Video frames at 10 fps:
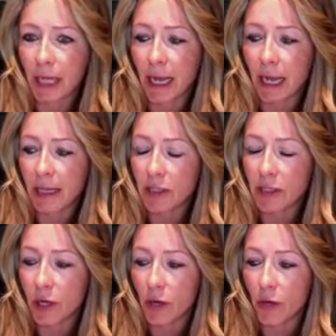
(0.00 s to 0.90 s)
and
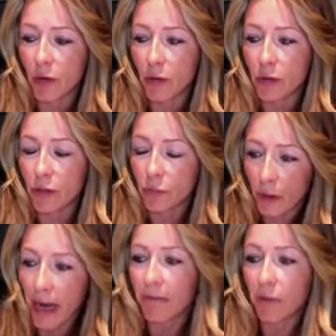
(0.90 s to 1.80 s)
so you
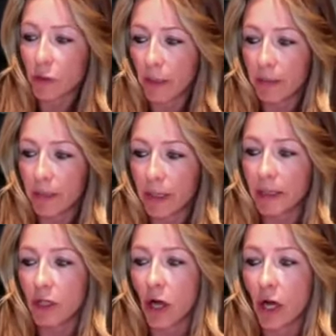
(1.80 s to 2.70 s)
write for 20
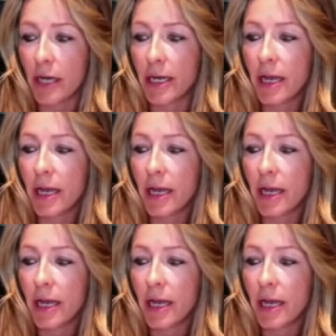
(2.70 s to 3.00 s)
minutes on